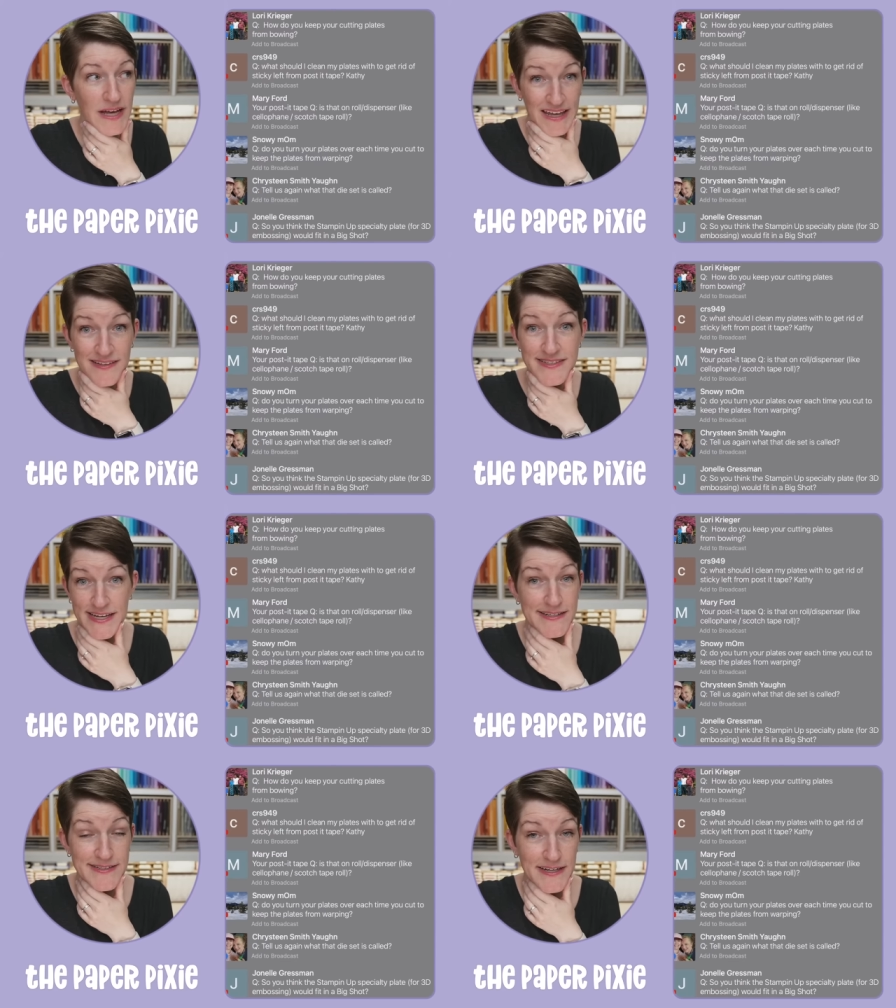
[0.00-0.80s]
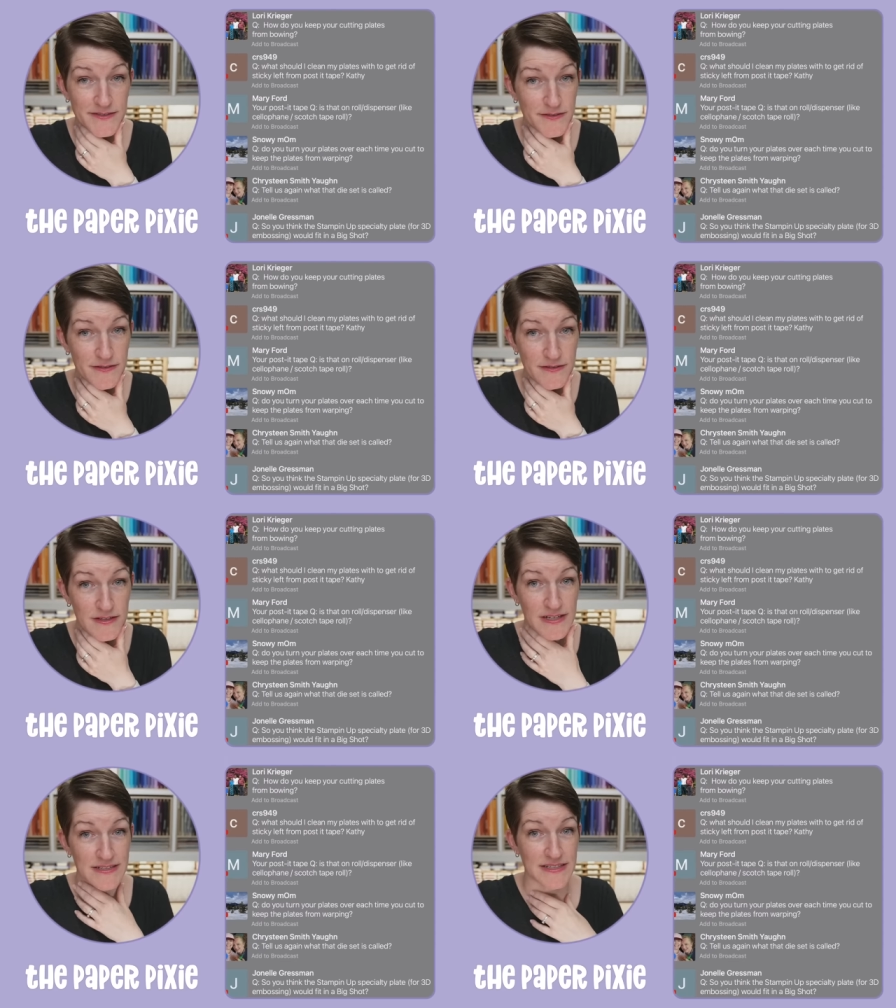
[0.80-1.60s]
hand sanitizer
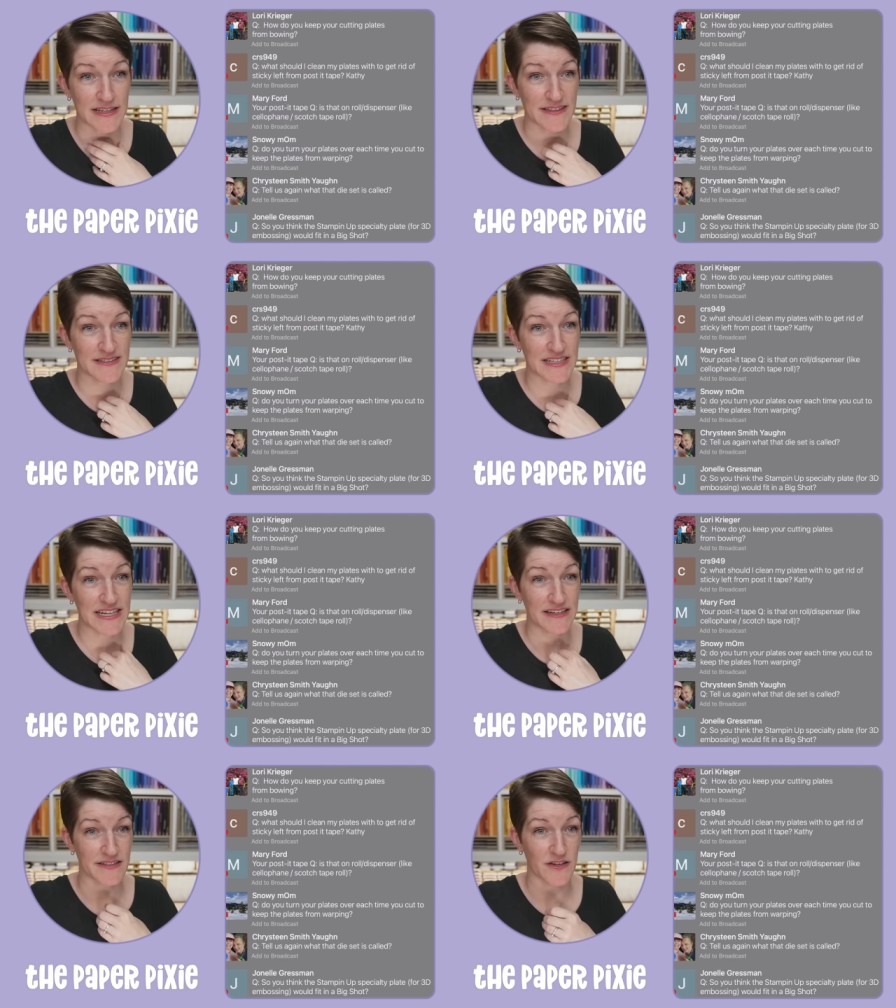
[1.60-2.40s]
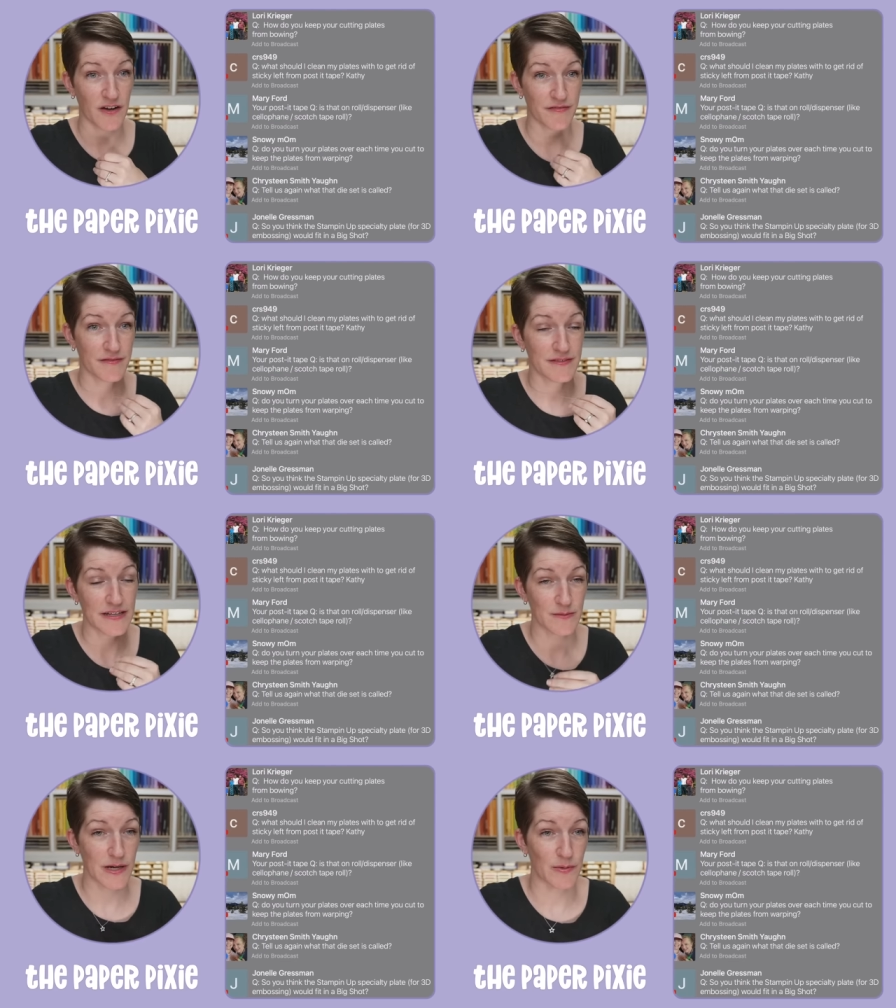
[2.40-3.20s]
to get the stickiness off.
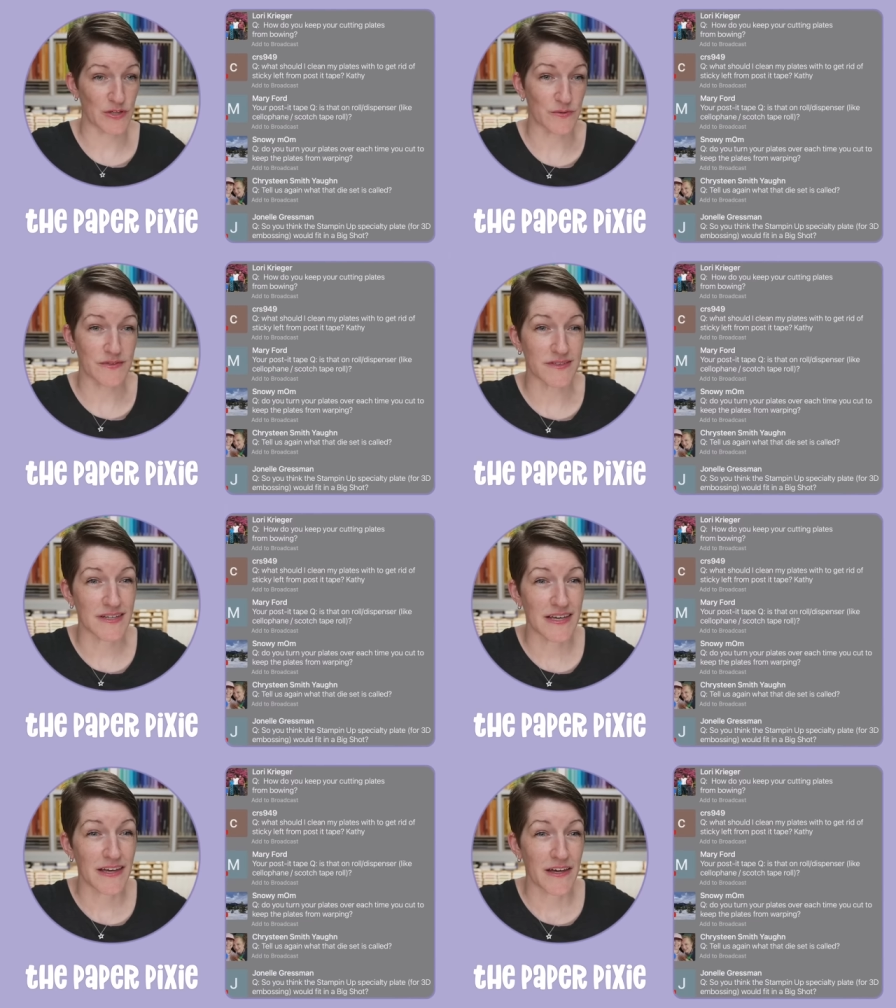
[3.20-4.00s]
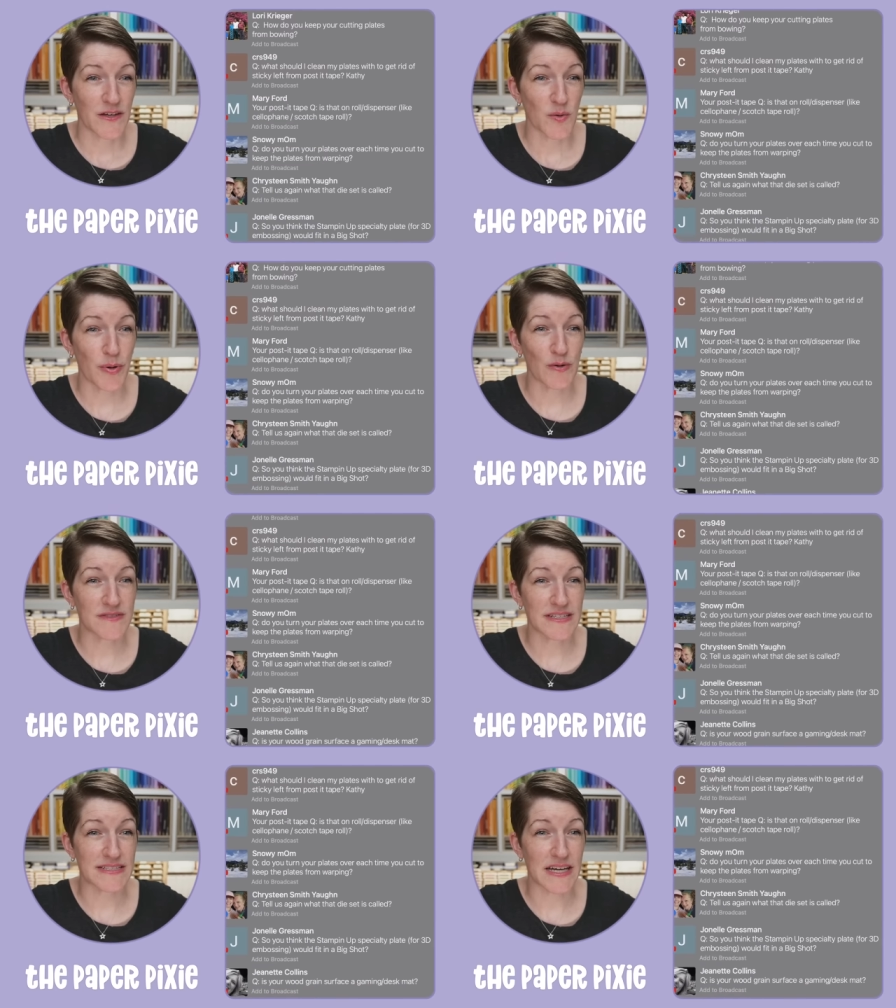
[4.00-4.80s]
That's what I would use. Your
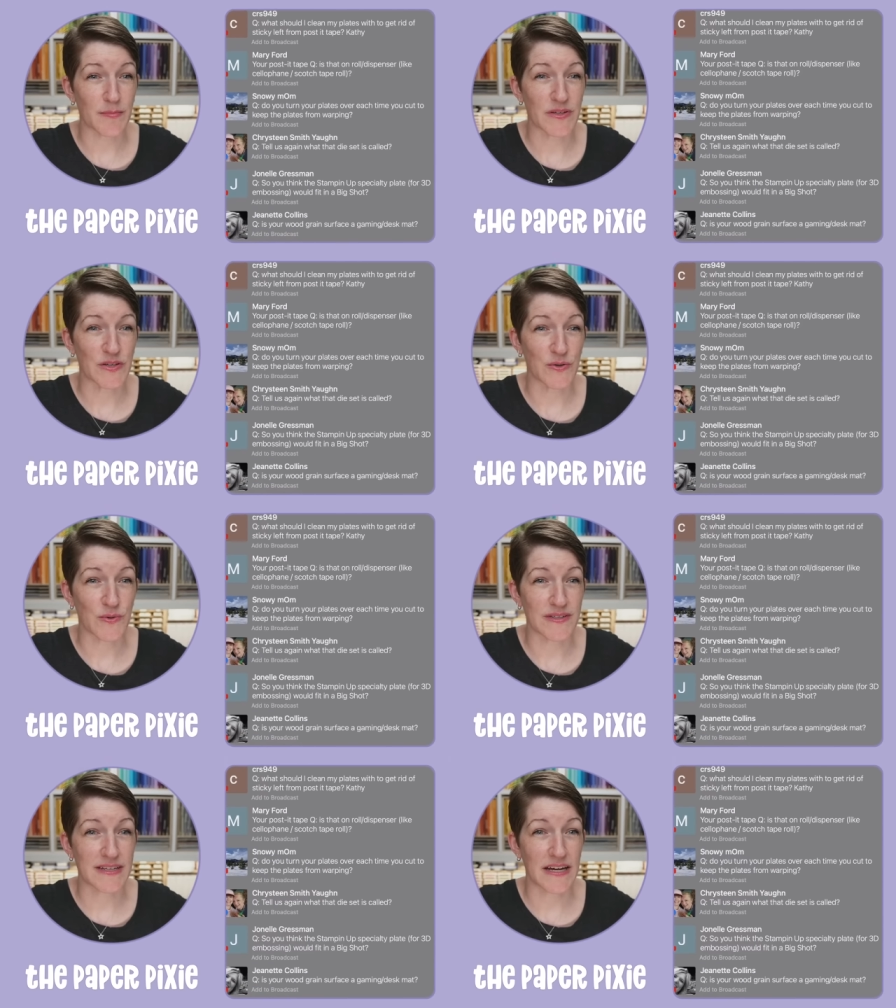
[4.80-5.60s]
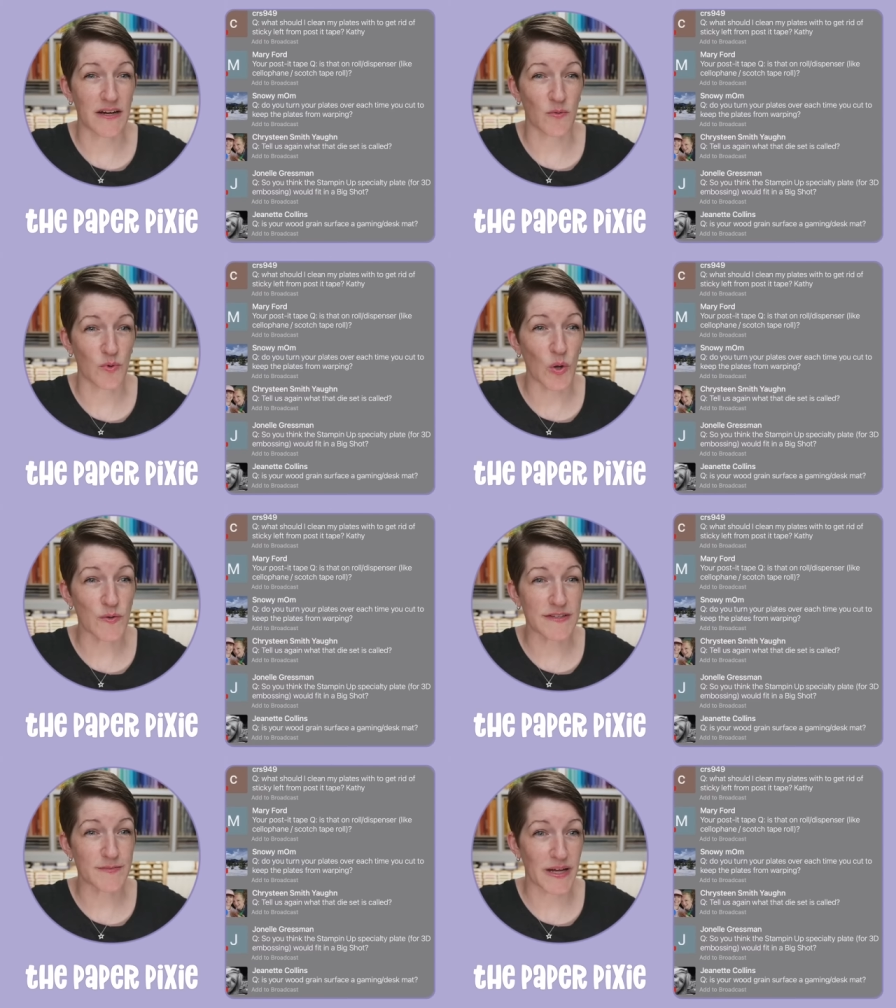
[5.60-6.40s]
post-it tape cue, is that on a
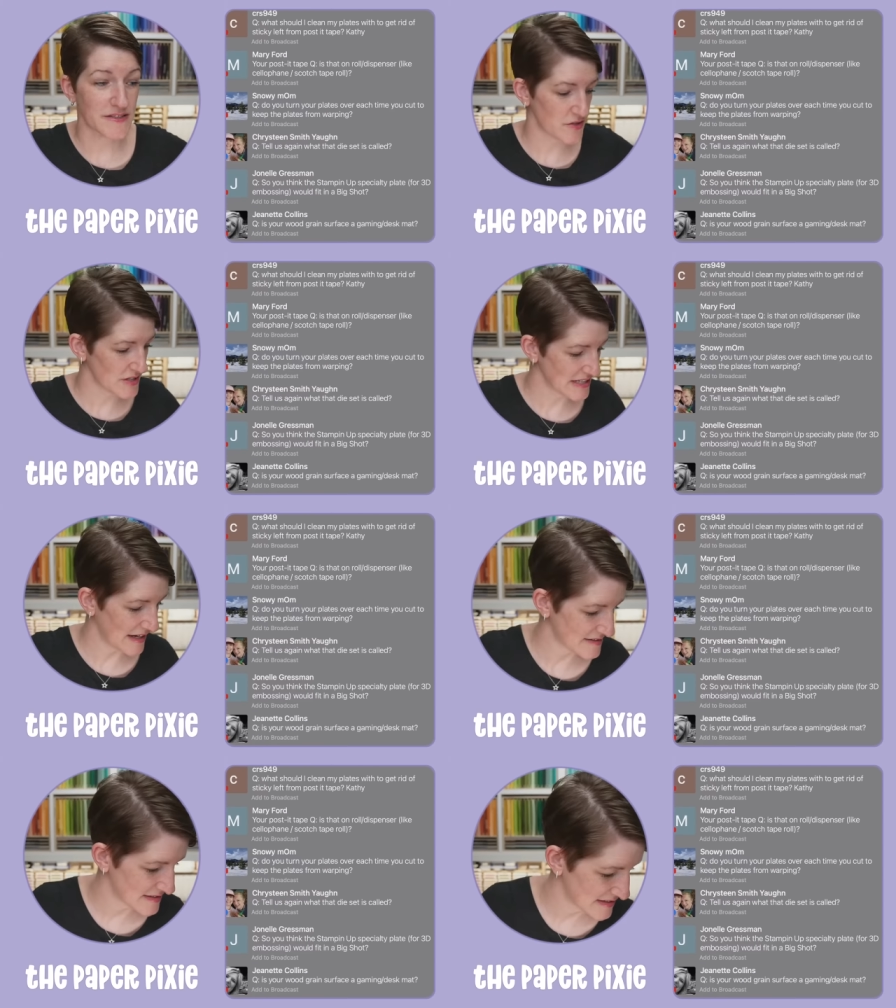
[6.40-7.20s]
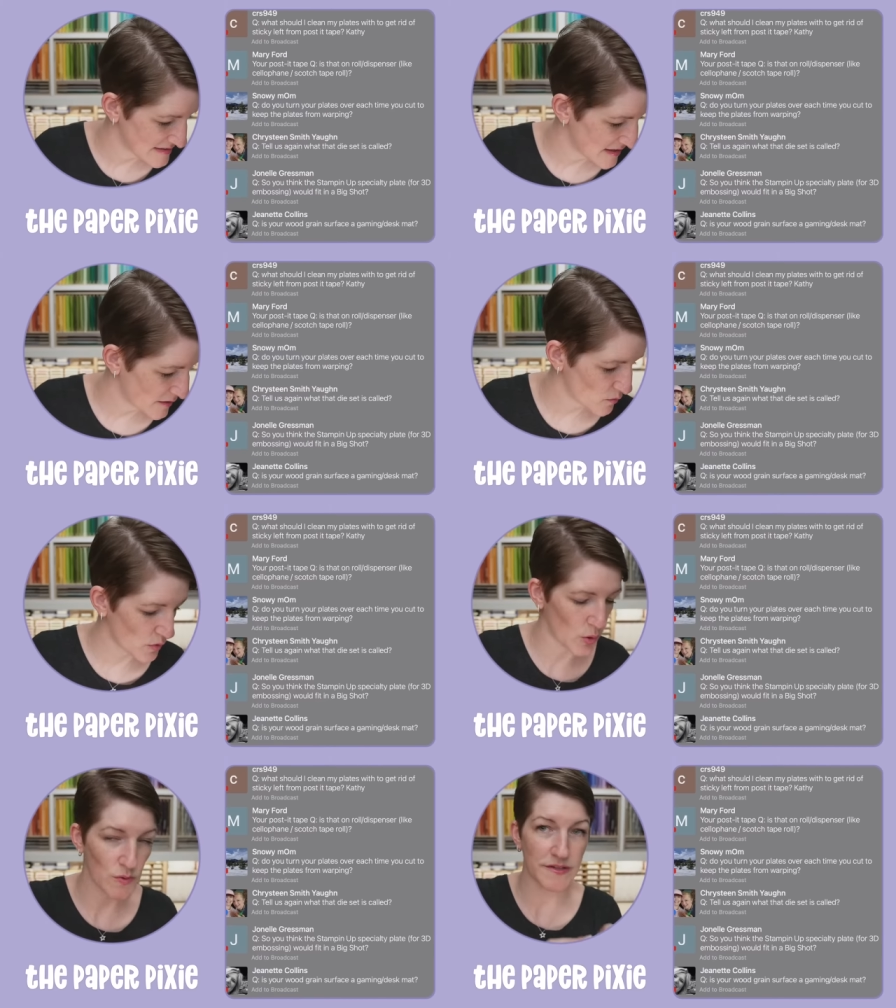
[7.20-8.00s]
roll dispenser? Yes, it is on a
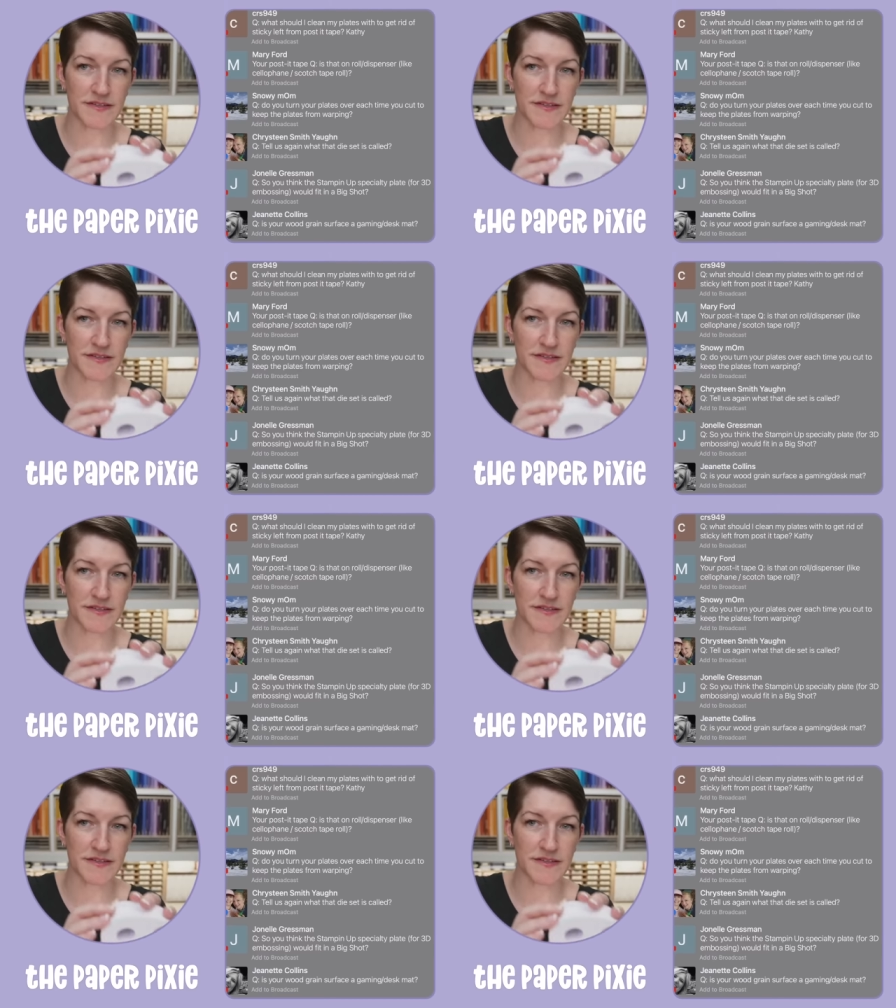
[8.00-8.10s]
roll